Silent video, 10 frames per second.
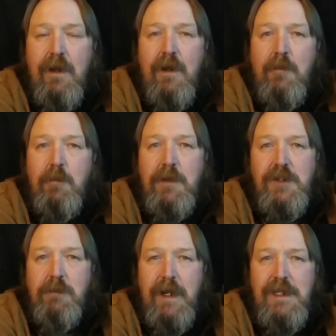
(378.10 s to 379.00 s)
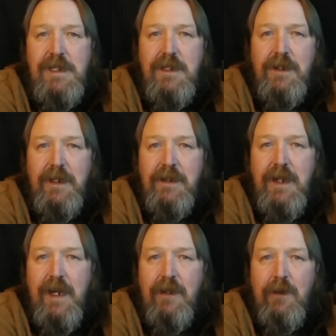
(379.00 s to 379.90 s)
But you may still need to
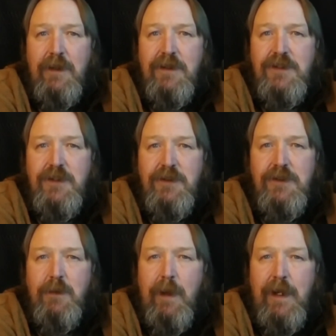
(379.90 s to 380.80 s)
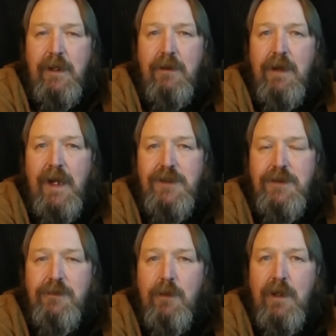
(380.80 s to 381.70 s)
tailor it to suit your radio and your
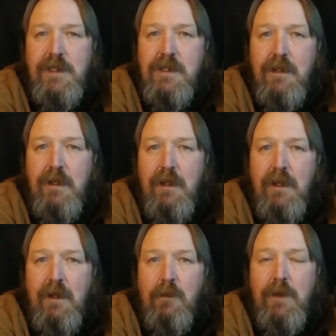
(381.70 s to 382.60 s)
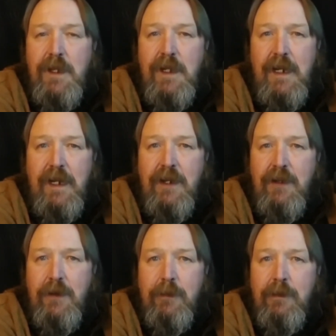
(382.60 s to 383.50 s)
voice with an EQ,
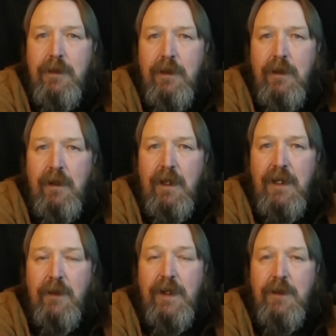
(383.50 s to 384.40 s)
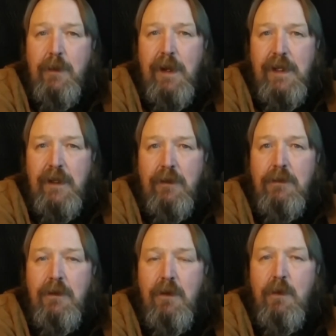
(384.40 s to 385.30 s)
either in the radio
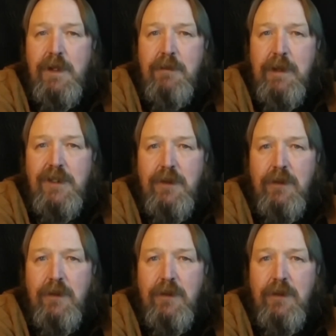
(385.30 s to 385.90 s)
or with a mixer.